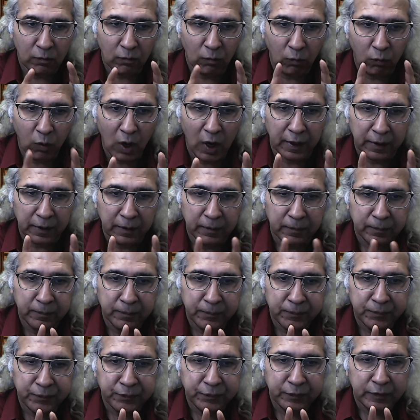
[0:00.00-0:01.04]
One,
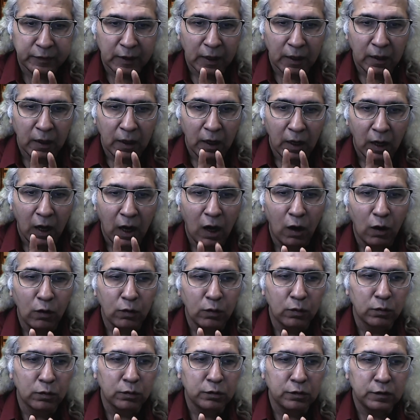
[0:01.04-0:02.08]
how
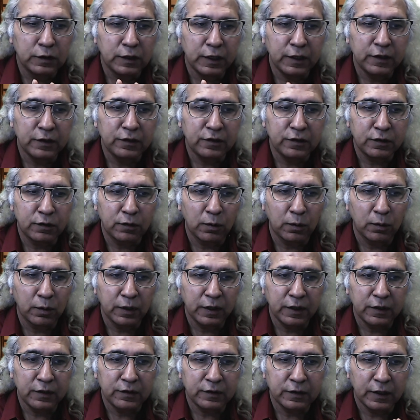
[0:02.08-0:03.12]
do these
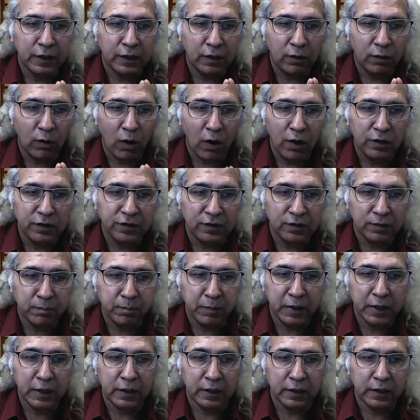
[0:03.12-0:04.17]
stories across
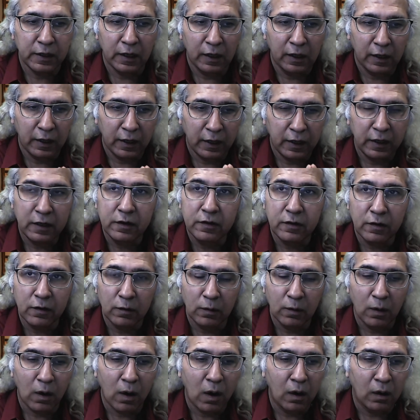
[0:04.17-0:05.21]
media
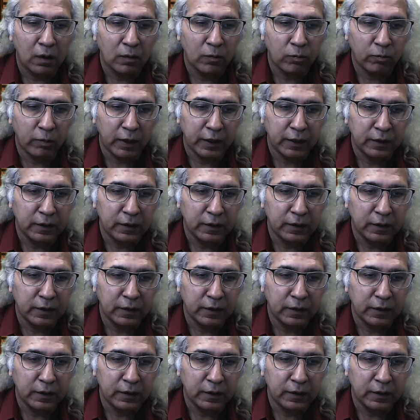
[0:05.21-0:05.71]
interlock with